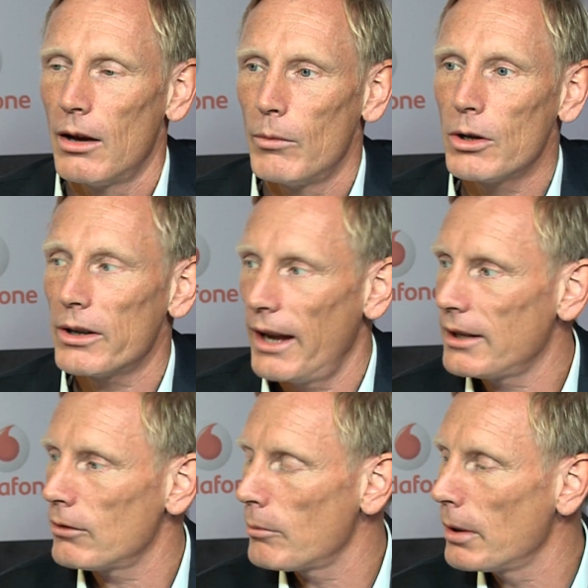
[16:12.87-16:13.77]
we got
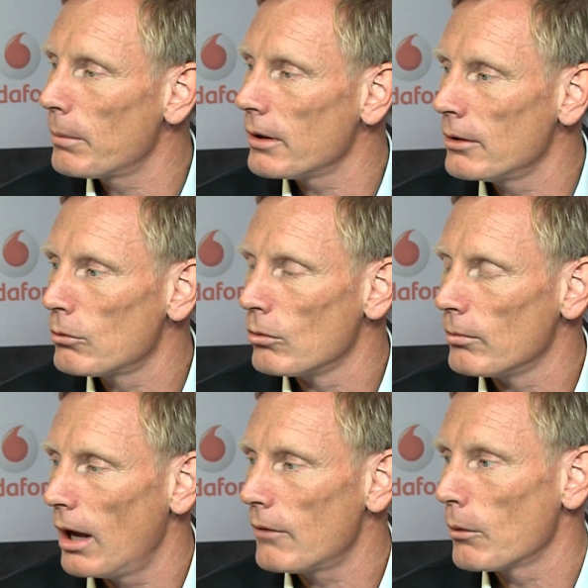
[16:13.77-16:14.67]
800 people in the
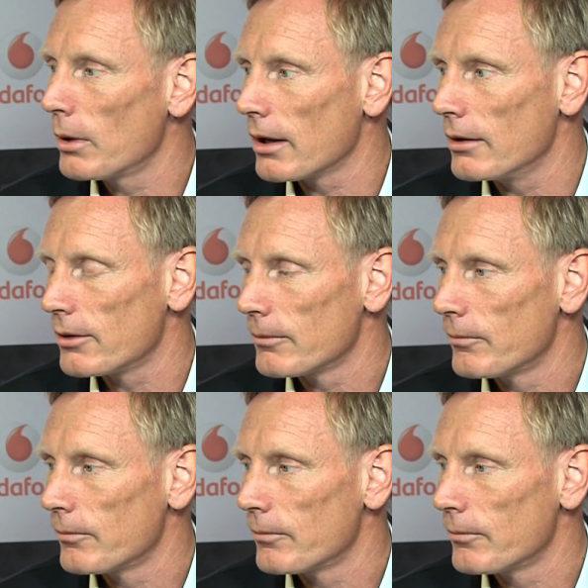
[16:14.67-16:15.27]
room every weekend.